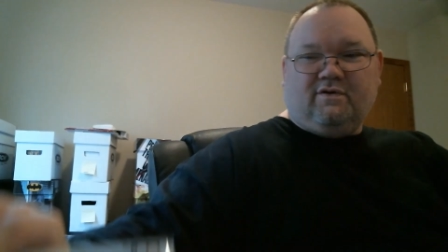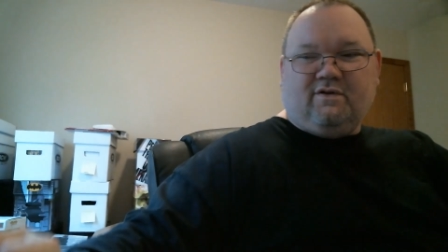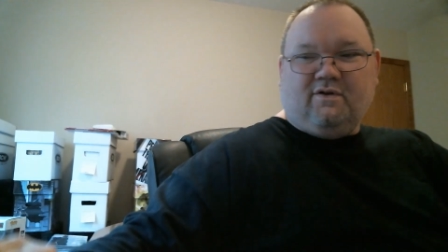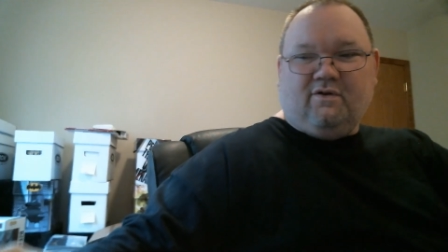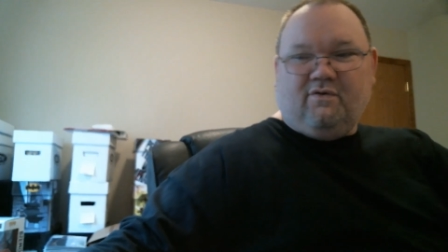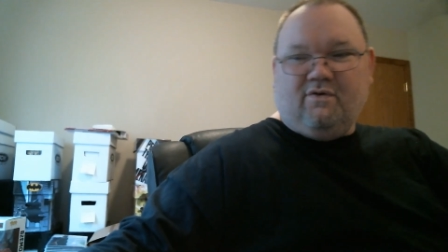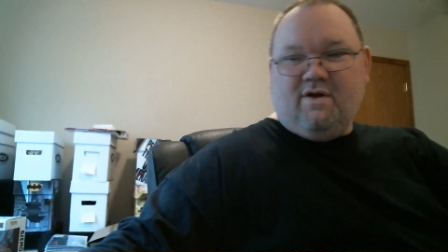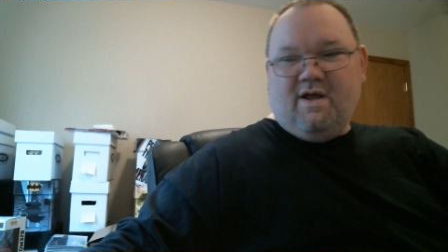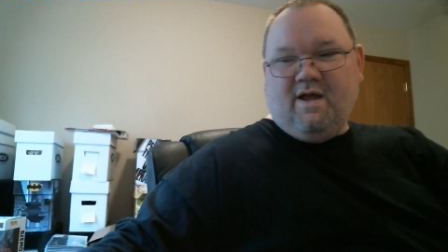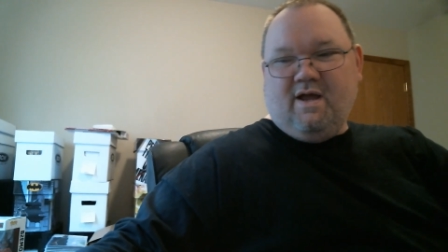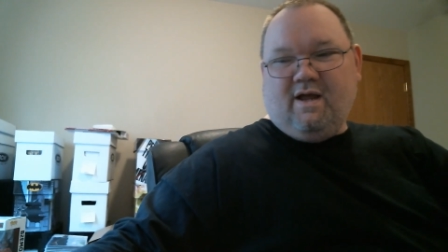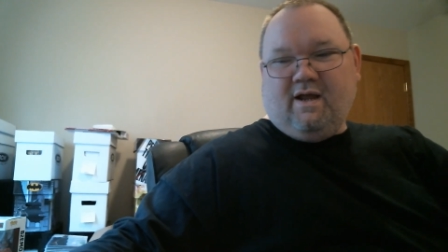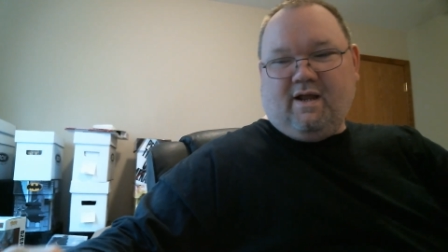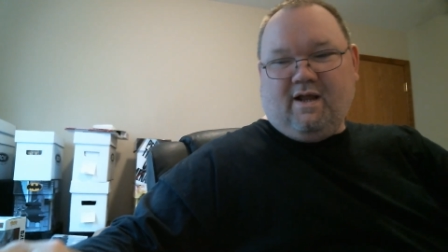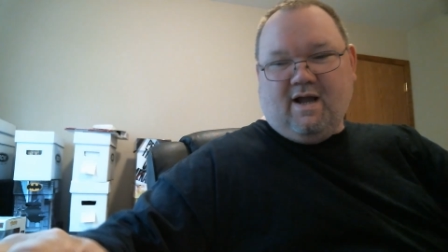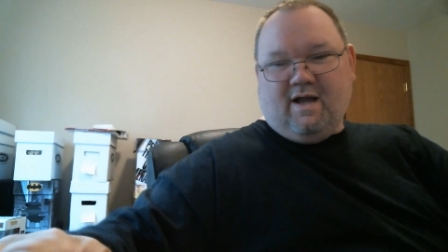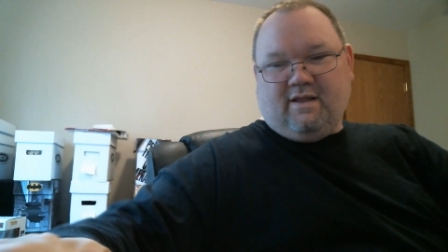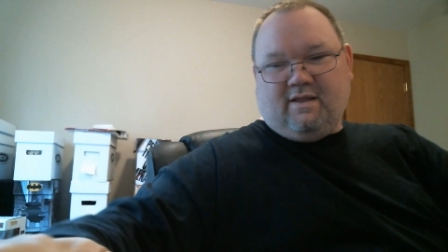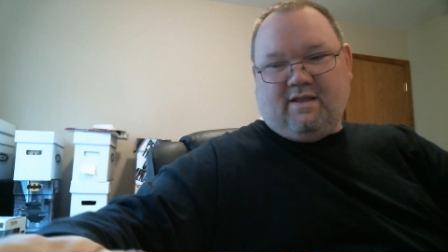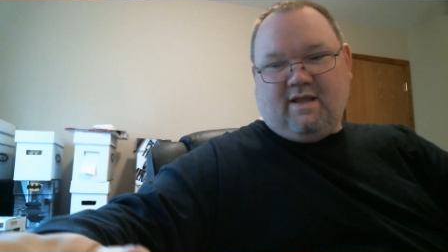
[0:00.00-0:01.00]
So
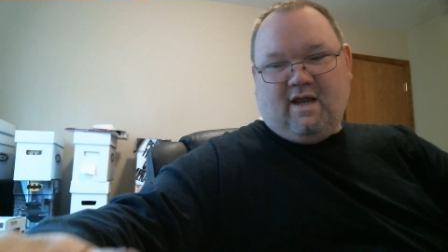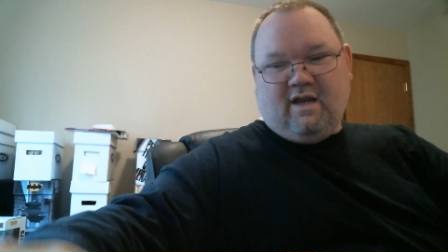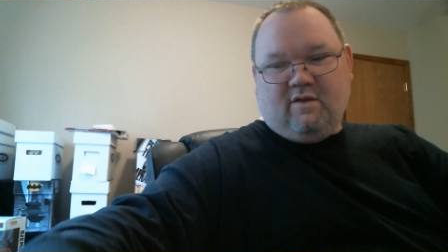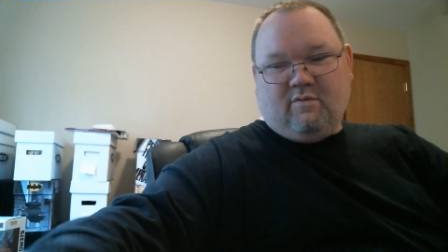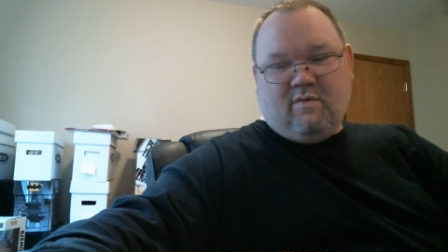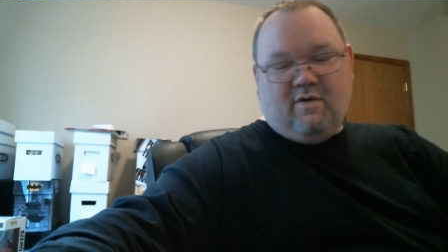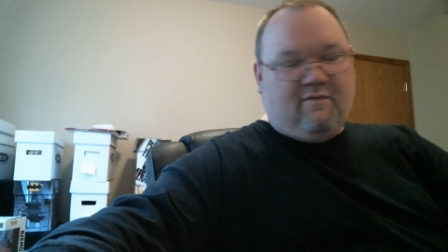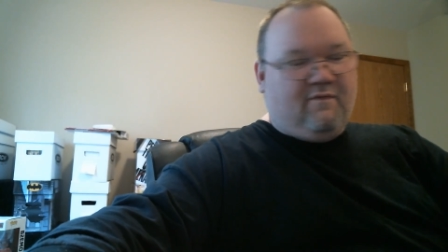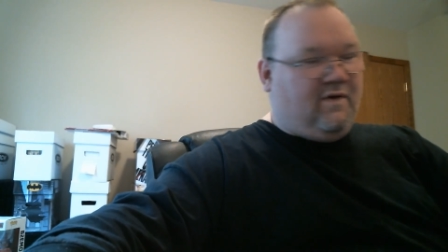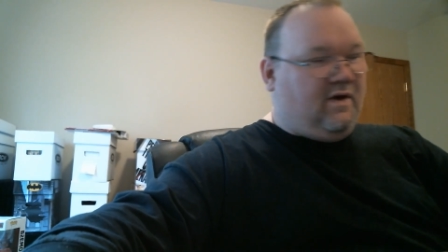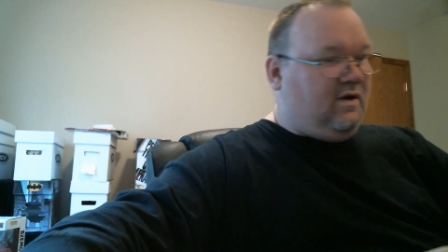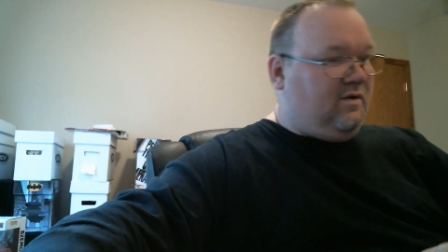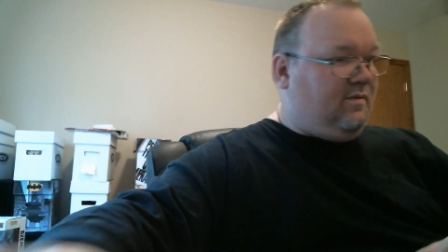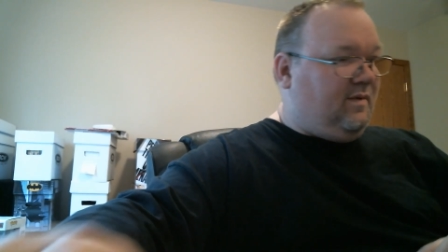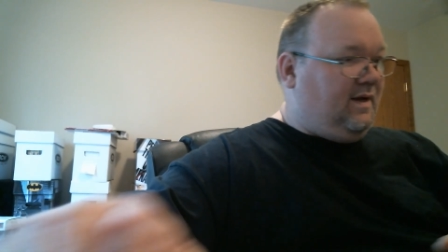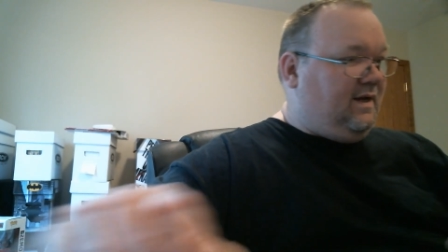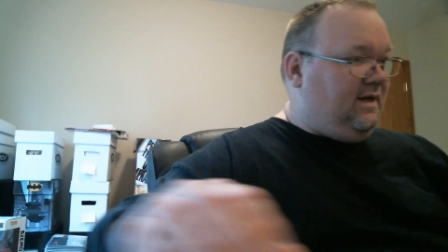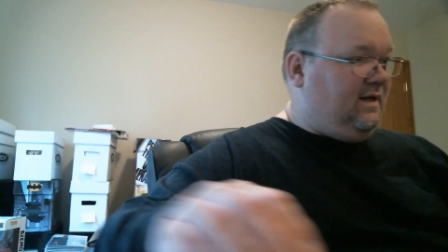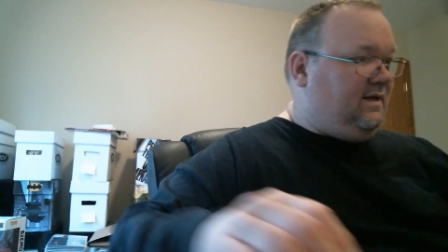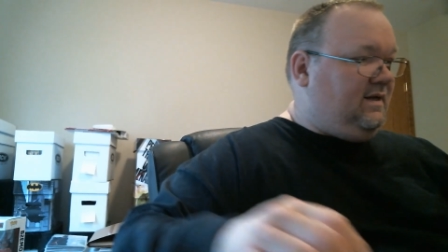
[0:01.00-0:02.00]
got that as my Venom
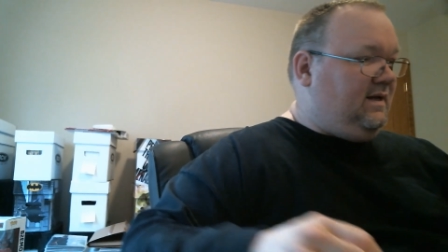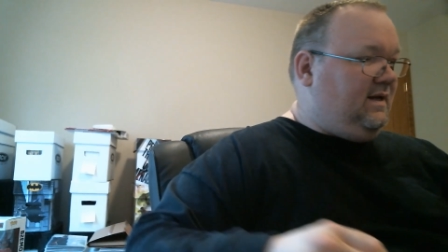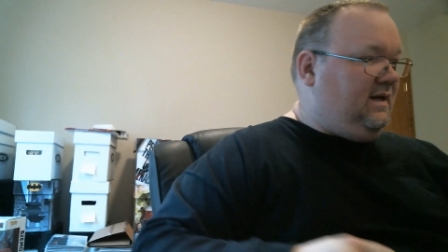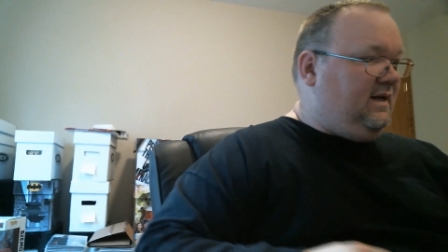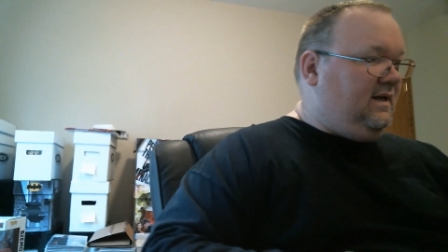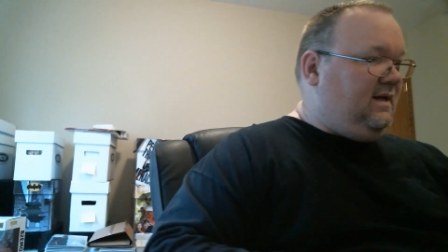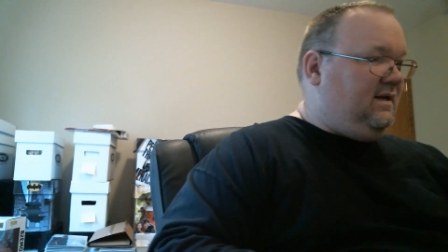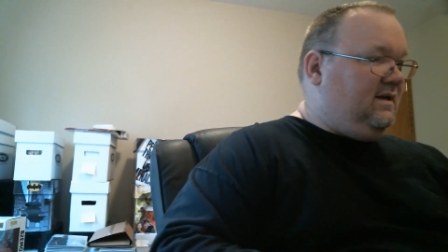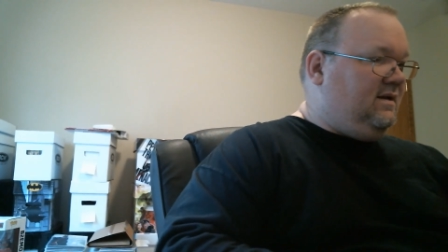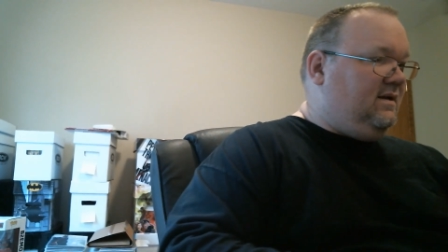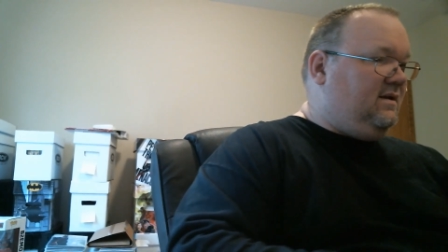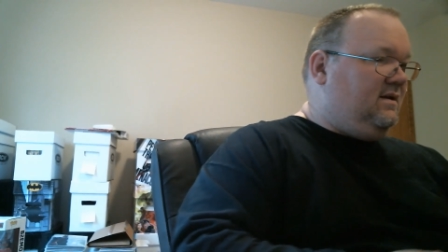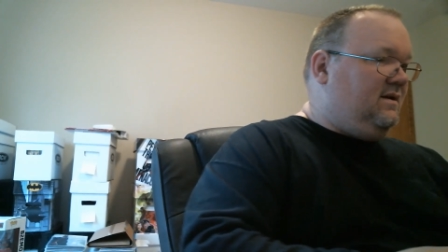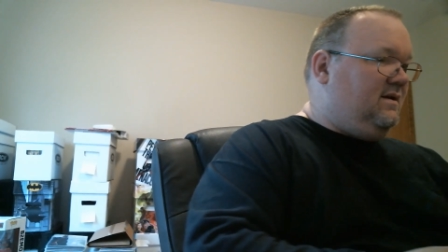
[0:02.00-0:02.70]
18.